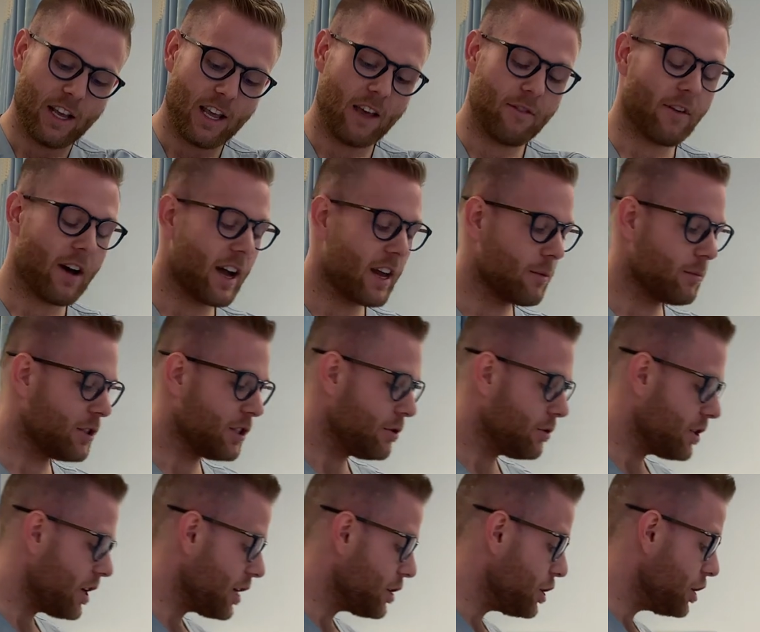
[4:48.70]
If items do
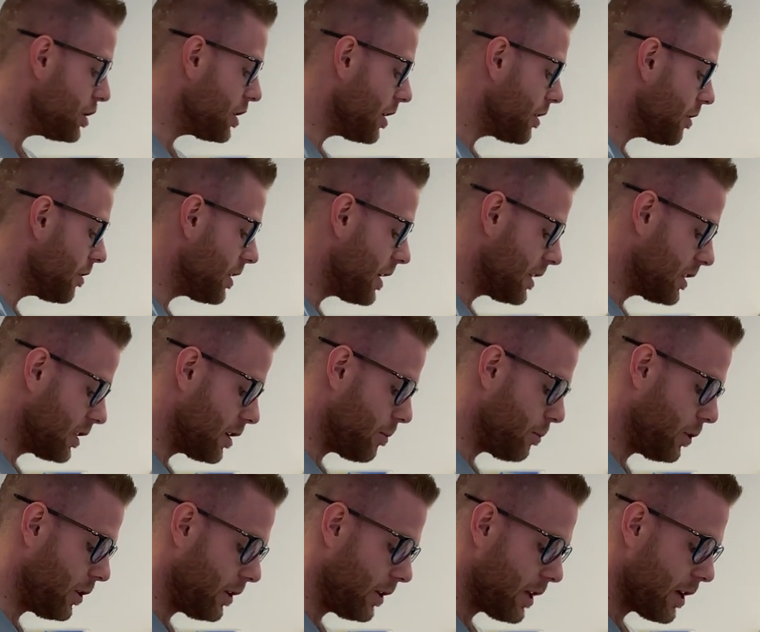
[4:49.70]
touch each other, that's
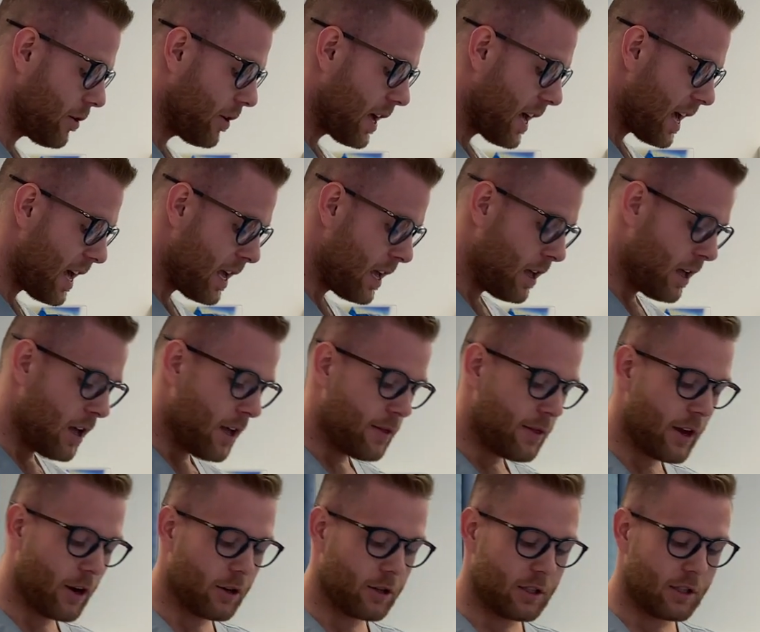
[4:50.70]
completely okay.
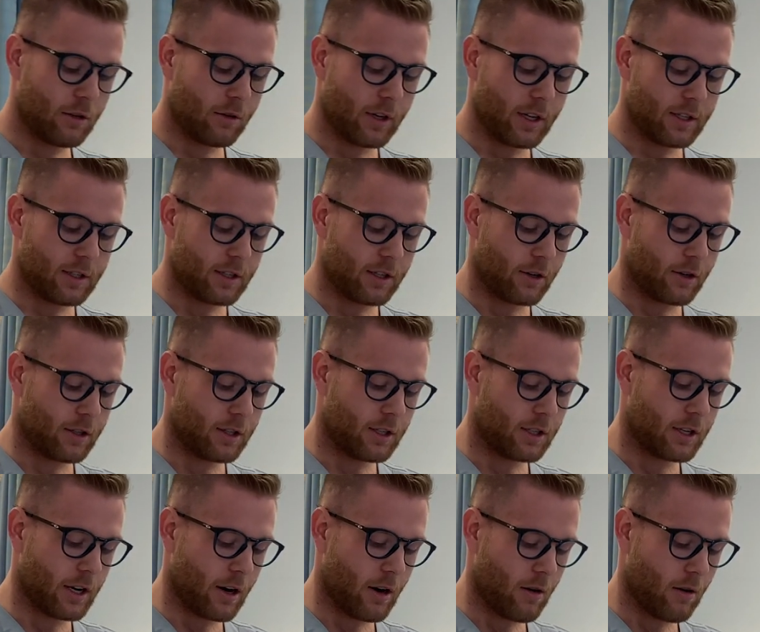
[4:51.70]
They are still considered
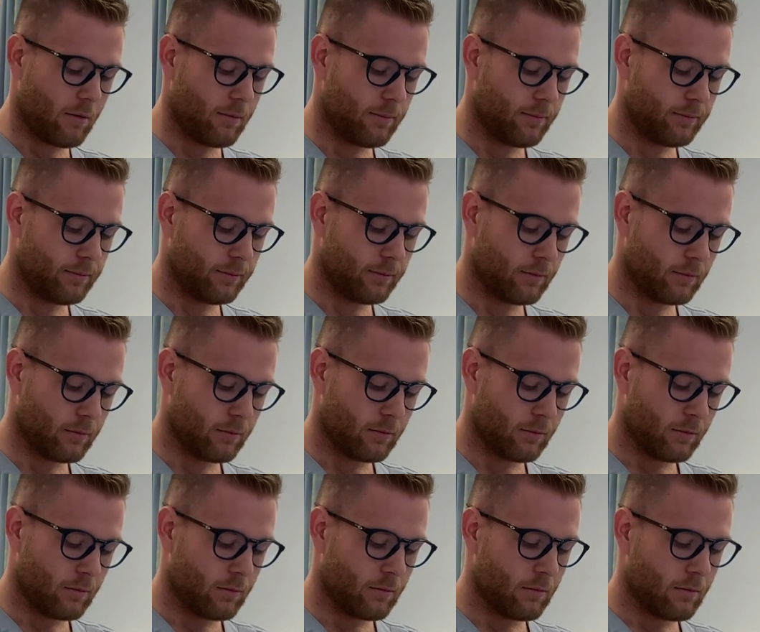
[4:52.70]
sterile.
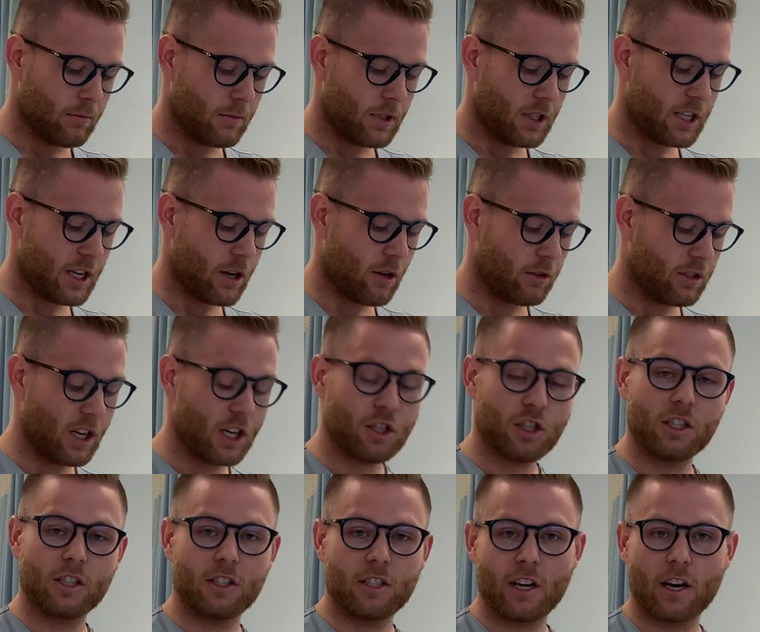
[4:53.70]
Sterile
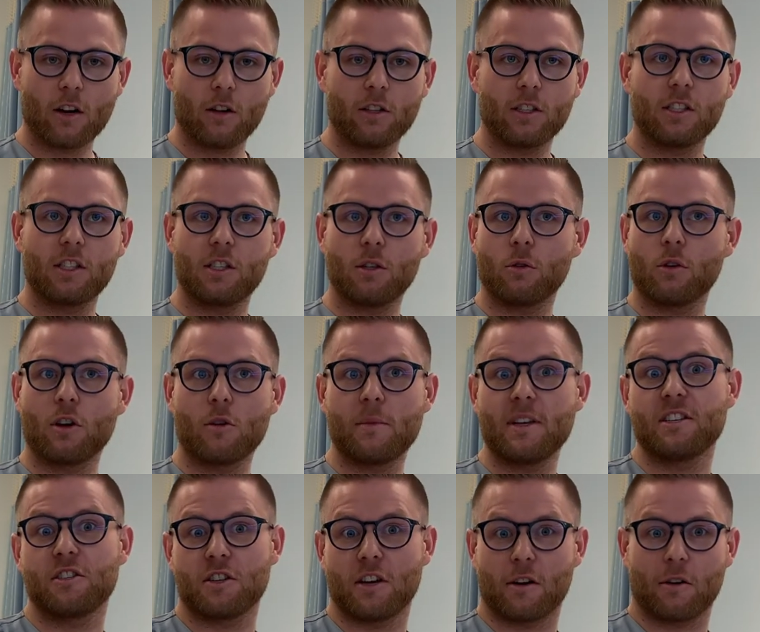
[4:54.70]
touching sterile is still going to be
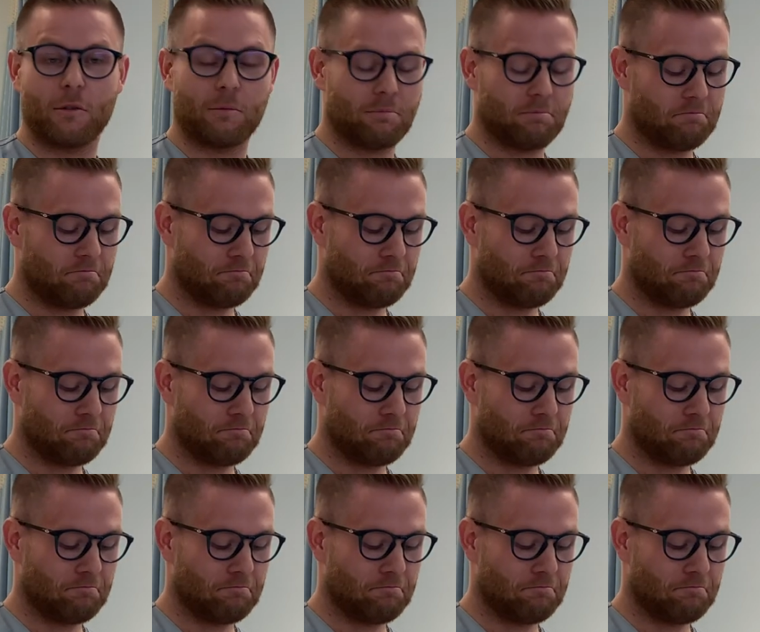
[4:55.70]
sterile.